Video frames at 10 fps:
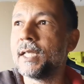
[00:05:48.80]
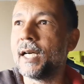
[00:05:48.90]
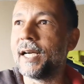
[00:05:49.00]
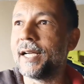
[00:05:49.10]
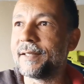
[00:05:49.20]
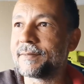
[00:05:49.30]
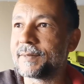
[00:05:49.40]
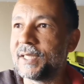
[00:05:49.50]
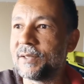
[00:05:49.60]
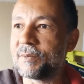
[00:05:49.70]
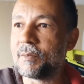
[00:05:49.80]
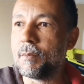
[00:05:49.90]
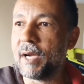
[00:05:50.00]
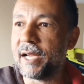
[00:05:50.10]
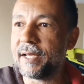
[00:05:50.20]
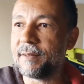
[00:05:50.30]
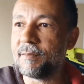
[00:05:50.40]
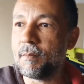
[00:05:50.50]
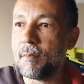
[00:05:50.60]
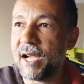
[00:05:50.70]
My
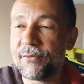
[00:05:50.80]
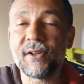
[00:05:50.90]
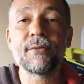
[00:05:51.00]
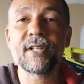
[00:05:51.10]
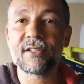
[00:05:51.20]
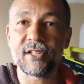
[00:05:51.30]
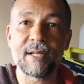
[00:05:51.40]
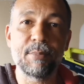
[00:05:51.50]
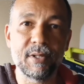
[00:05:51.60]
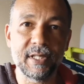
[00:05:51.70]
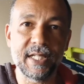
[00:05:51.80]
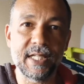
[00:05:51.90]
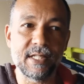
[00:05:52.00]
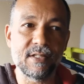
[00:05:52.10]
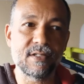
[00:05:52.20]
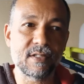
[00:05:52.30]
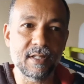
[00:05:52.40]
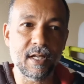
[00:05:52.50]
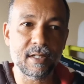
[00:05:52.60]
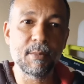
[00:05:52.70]
favorite example is
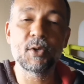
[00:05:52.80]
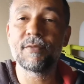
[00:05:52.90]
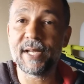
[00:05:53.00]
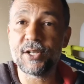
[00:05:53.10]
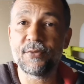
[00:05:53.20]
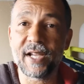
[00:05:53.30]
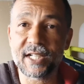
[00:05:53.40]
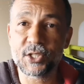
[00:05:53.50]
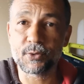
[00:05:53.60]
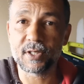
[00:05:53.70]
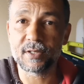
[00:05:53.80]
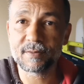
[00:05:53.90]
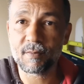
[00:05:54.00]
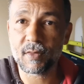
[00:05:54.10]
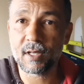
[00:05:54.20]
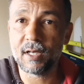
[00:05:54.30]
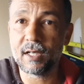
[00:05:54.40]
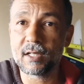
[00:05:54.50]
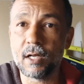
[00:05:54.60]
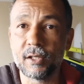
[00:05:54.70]
an automotive manufacturer
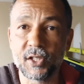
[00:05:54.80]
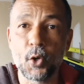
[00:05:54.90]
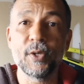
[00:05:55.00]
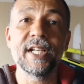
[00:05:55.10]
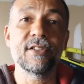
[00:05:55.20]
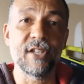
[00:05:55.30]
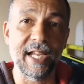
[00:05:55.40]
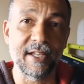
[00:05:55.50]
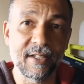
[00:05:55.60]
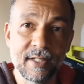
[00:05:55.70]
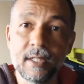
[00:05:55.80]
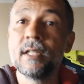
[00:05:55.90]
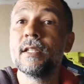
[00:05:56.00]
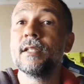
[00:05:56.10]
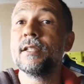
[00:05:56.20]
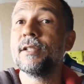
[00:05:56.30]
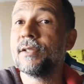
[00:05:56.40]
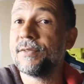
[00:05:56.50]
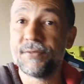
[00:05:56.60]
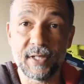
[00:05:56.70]
called Koenigsegg.
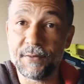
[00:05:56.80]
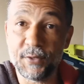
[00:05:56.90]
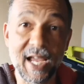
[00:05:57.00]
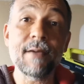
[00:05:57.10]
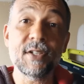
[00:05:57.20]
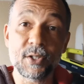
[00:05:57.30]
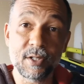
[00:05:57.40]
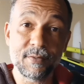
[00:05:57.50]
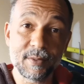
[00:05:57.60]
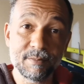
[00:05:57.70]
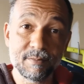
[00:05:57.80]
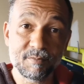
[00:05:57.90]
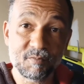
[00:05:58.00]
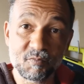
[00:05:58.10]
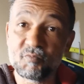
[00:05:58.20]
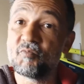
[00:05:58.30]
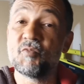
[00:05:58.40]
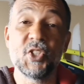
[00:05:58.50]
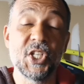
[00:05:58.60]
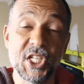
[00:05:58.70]
If you haven't heard of them,
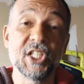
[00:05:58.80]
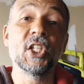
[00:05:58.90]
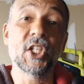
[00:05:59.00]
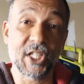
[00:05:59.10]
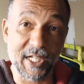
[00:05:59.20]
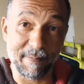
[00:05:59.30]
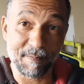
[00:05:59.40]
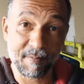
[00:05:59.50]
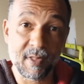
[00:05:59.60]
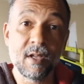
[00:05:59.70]
you need to look it up.